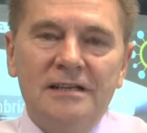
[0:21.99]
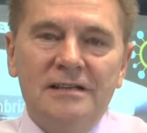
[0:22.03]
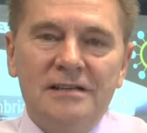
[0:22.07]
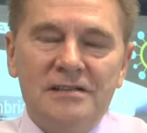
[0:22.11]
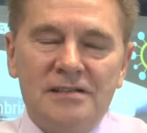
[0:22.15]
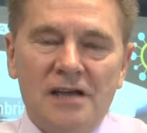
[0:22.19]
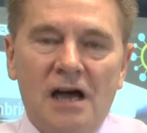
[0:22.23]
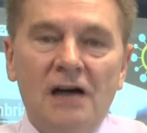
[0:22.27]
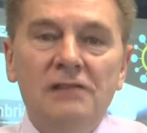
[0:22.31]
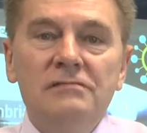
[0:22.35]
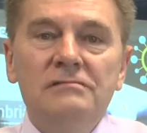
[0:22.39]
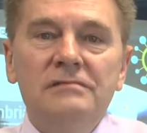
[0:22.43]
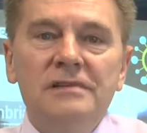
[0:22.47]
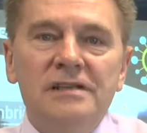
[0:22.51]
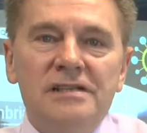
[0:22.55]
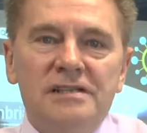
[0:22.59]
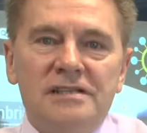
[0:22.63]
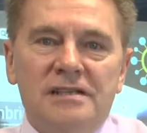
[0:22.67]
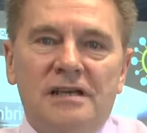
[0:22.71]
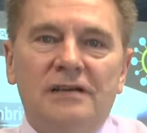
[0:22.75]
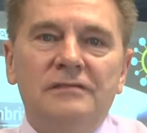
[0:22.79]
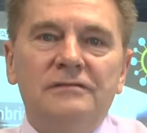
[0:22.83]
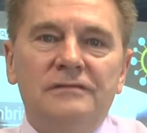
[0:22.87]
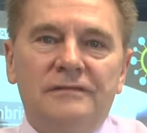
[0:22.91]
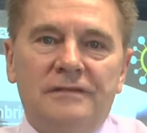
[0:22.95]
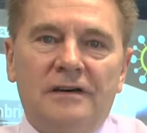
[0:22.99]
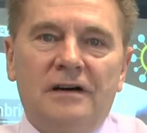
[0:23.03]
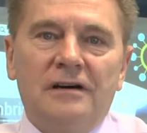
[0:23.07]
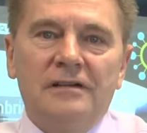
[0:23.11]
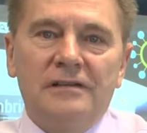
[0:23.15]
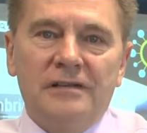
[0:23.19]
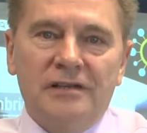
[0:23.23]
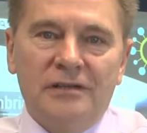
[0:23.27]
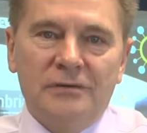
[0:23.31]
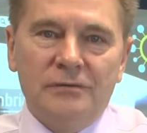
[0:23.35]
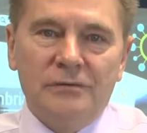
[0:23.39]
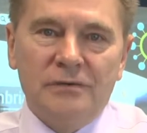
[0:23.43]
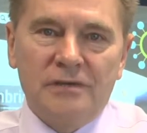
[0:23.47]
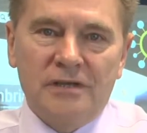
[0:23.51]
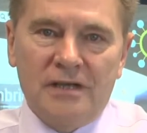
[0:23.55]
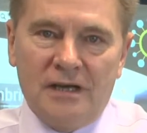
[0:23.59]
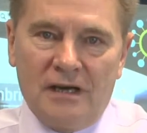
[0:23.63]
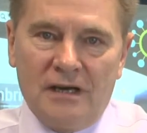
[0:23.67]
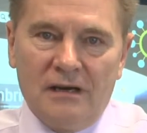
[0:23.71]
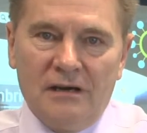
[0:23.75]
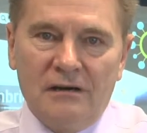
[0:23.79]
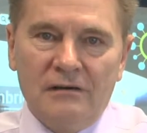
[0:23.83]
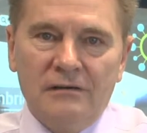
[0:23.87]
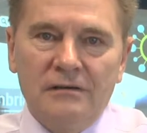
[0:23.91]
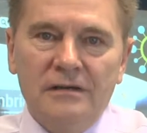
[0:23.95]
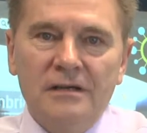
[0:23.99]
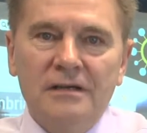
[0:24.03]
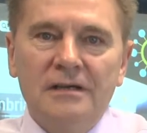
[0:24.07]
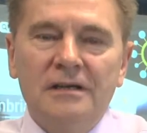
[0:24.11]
There's only so far that you will go